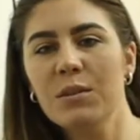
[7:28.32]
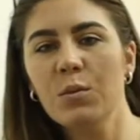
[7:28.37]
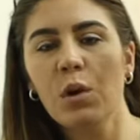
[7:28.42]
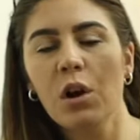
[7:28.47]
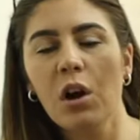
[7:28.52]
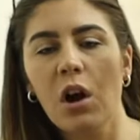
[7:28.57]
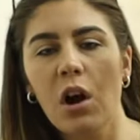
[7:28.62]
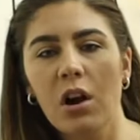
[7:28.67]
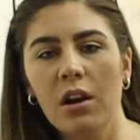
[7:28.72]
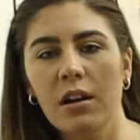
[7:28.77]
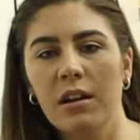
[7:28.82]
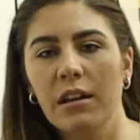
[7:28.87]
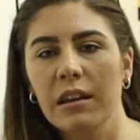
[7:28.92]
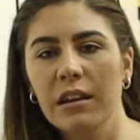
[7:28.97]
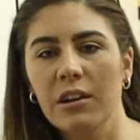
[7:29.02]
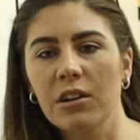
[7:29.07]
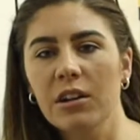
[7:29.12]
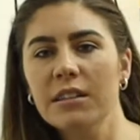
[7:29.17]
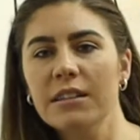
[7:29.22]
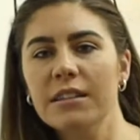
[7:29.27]
were on
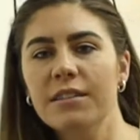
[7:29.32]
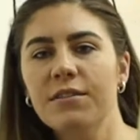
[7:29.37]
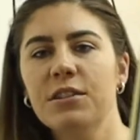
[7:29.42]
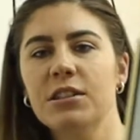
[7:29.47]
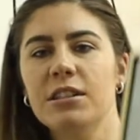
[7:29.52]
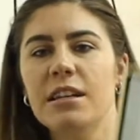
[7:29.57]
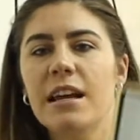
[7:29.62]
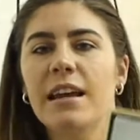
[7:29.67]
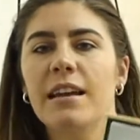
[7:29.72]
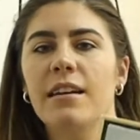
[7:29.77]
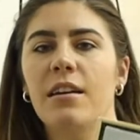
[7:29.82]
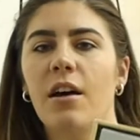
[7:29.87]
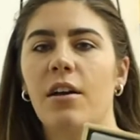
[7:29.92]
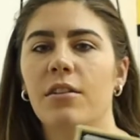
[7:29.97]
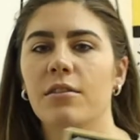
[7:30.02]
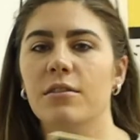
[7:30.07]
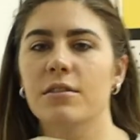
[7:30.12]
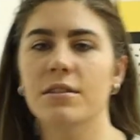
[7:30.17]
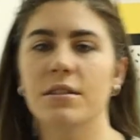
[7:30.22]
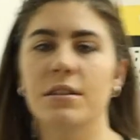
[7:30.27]
clearance for
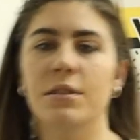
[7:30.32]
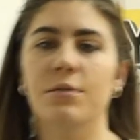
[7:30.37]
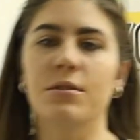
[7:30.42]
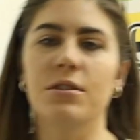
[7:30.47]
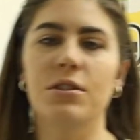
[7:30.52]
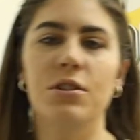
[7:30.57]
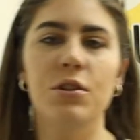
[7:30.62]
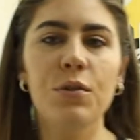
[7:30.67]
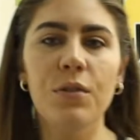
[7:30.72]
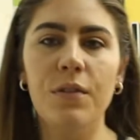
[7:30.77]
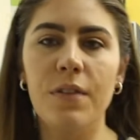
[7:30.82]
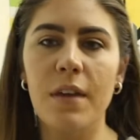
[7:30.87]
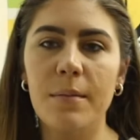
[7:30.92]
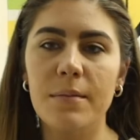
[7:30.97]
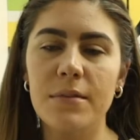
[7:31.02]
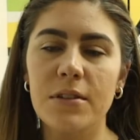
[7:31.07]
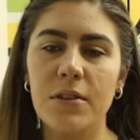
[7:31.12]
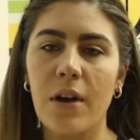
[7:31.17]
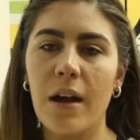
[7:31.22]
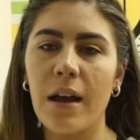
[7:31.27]
$10. There was 2 of them,
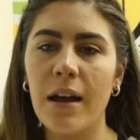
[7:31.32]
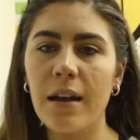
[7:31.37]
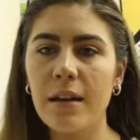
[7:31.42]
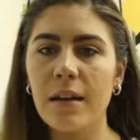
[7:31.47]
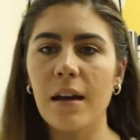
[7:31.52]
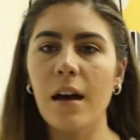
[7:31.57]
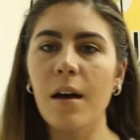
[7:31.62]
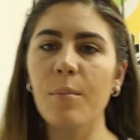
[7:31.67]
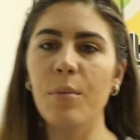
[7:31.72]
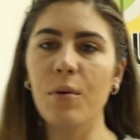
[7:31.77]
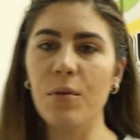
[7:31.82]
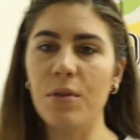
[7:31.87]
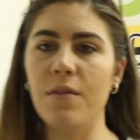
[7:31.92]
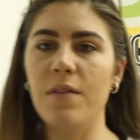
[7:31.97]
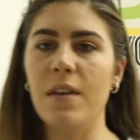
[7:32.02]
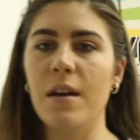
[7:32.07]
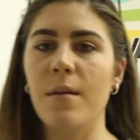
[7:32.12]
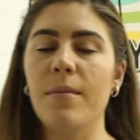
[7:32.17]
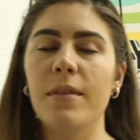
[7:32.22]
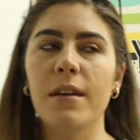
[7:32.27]
so I got both of
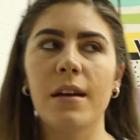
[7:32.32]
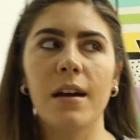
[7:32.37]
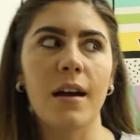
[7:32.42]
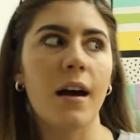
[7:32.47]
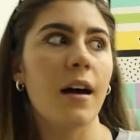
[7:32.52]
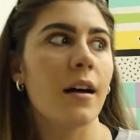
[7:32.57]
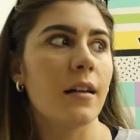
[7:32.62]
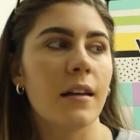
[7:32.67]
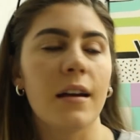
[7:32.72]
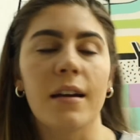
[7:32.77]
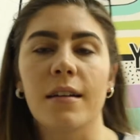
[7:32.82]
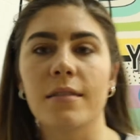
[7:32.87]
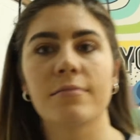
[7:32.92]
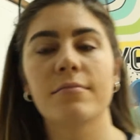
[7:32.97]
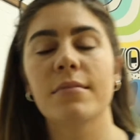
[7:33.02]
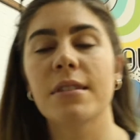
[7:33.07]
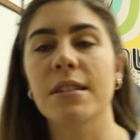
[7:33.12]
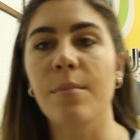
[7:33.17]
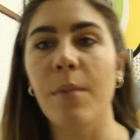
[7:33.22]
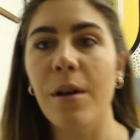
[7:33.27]
them, and I got like
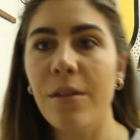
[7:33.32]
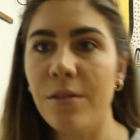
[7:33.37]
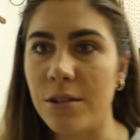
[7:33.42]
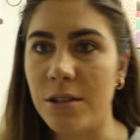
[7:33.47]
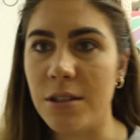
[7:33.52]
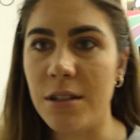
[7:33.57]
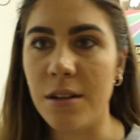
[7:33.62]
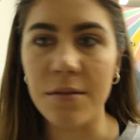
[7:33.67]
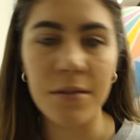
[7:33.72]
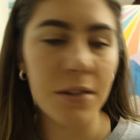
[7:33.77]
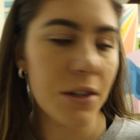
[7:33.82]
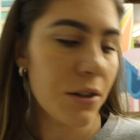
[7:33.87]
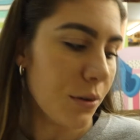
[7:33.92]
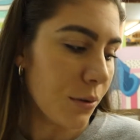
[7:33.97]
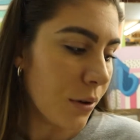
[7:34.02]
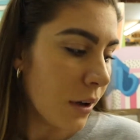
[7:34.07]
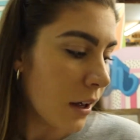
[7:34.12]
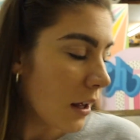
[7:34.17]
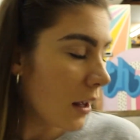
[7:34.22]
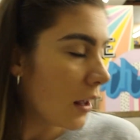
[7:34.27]
some other stuff
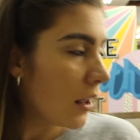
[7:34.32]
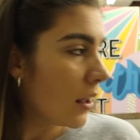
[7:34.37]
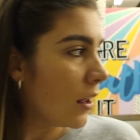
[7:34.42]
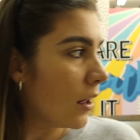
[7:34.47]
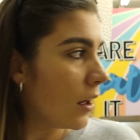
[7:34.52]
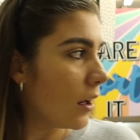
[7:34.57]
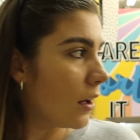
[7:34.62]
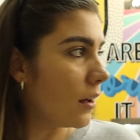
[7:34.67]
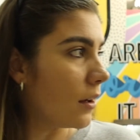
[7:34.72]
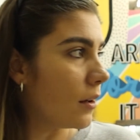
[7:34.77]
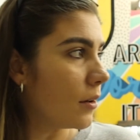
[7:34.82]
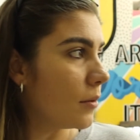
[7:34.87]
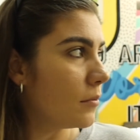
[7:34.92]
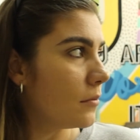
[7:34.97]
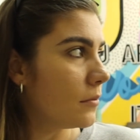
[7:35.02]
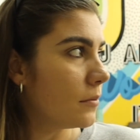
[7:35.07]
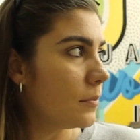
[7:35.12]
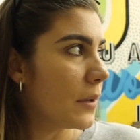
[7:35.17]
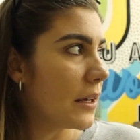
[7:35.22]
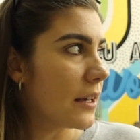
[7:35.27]
too,
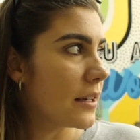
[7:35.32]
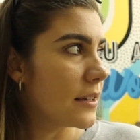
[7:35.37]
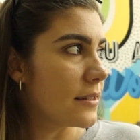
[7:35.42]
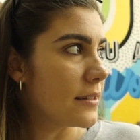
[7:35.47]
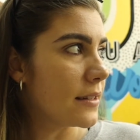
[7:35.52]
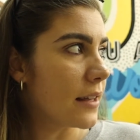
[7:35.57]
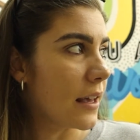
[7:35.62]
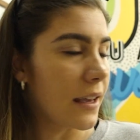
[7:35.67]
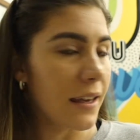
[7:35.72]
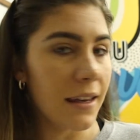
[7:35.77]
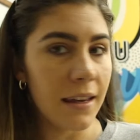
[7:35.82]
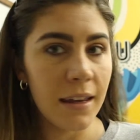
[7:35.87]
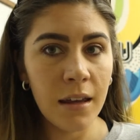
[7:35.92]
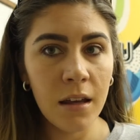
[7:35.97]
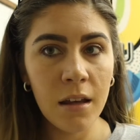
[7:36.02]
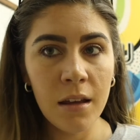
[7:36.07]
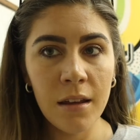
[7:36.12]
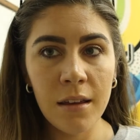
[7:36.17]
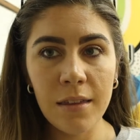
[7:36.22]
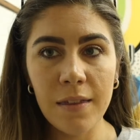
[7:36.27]
because like
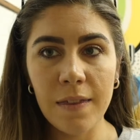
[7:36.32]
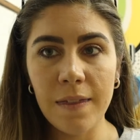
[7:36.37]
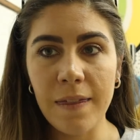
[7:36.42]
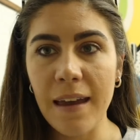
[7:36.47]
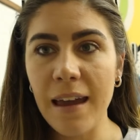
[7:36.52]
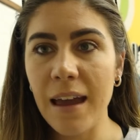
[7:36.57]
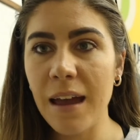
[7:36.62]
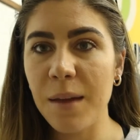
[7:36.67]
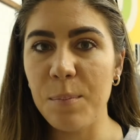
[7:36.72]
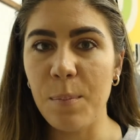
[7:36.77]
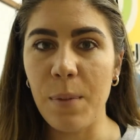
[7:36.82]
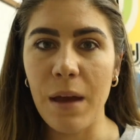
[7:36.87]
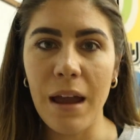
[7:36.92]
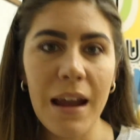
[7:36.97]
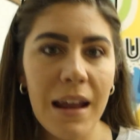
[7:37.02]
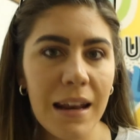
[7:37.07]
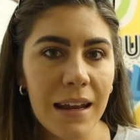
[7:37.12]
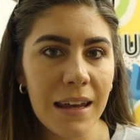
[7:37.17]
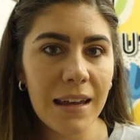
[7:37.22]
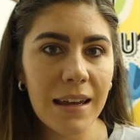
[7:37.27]
they had
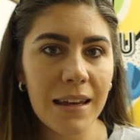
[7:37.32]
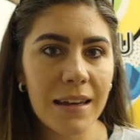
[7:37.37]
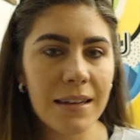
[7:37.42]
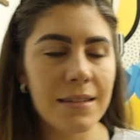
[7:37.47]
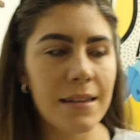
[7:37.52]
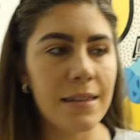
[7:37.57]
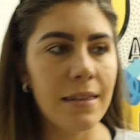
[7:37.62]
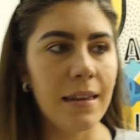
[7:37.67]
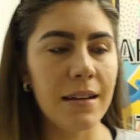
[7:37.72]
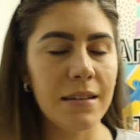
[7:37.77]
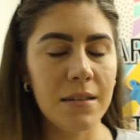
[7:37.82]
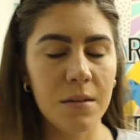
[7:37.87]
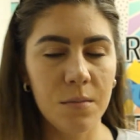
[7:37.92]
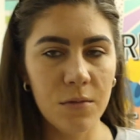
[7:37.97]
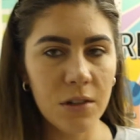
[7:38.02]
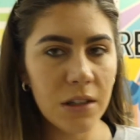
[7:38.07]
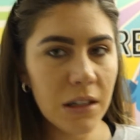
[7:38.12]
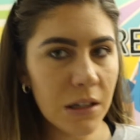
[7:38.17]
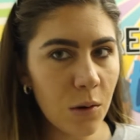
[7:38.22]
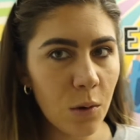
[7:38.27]
paintings and like some
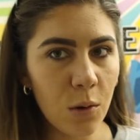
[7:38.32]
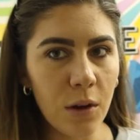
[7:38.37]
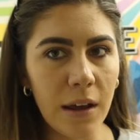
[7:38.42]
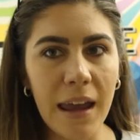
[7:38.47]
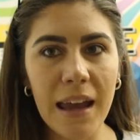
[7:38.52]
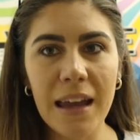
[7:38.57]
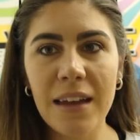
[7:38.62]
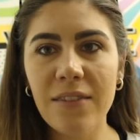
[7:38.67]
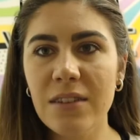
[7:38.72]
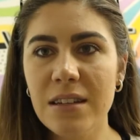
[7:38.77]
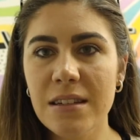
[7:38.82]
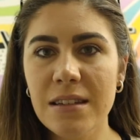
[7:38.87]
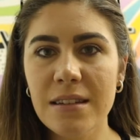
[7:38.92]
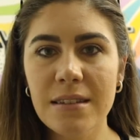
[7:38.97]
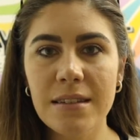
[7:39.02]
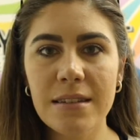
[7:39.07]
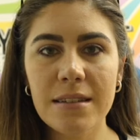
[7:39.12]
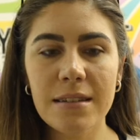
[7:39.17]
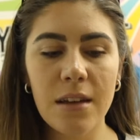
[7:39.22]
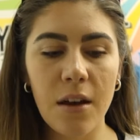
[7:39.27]
really cool canvases
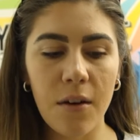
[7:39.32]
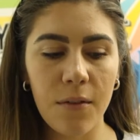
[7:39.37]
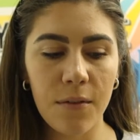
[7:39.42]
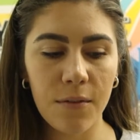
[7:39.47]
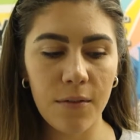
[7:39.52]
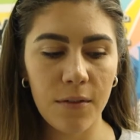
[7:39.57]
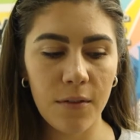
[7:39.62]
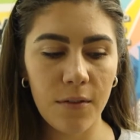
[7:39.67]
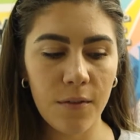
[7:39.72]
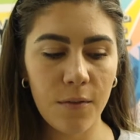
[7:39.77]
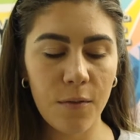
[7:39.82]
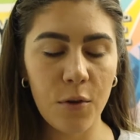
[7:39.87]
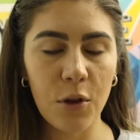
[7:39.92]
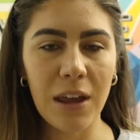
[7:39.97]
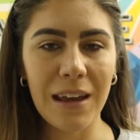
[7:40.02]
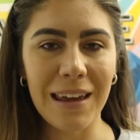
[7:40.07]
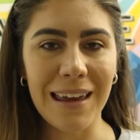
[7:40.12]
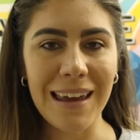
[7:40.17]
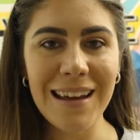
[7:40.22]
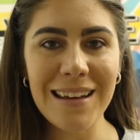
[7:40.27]
and stuff for
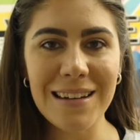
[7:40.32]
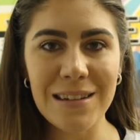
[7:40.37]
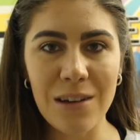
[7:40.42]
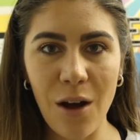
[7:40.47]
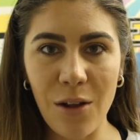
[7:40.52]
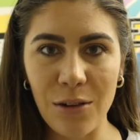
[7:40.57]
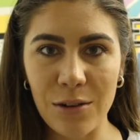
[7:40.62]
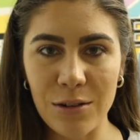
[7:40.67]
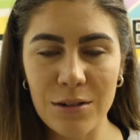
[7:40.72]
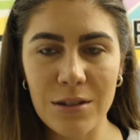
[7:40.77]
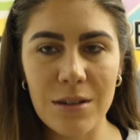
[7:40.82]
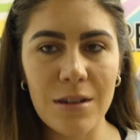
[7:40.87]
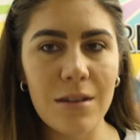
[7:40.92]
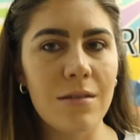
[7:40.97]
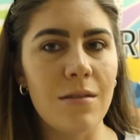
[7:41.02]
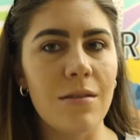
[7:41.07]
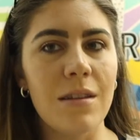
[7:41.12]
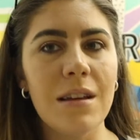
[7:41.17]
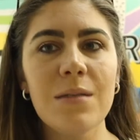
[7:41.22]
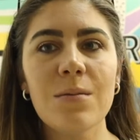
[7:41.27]
like $8.
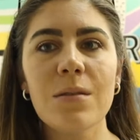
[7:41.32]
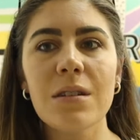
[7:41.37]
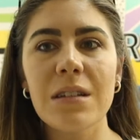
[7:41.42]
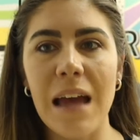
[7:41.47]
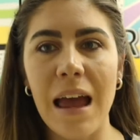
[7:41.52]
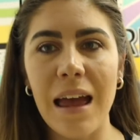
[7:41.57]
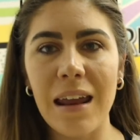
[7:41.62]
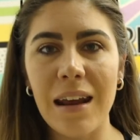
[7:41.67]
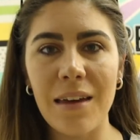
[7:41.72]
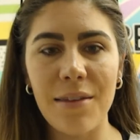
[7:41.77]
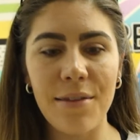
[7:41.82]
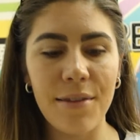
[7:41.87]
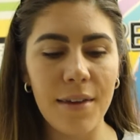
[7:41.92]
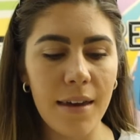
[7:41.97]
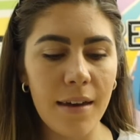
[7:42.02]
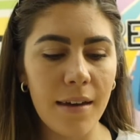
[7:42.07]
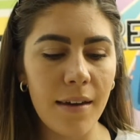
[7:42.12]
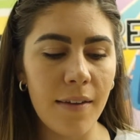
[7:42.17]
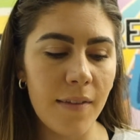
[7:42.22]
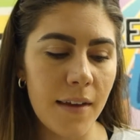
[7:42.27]
So these were 10, I
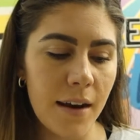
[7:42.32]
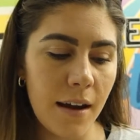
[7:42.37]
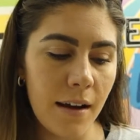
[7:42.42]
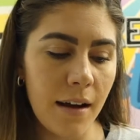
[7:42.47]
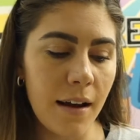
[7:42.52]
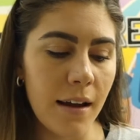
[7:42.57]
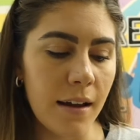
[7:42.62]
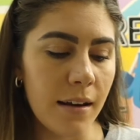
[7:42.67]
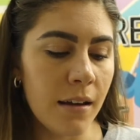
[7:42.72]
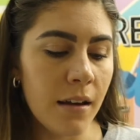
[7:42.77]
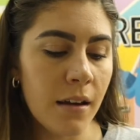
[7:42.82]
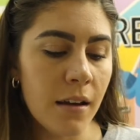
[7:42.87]
think, and then I got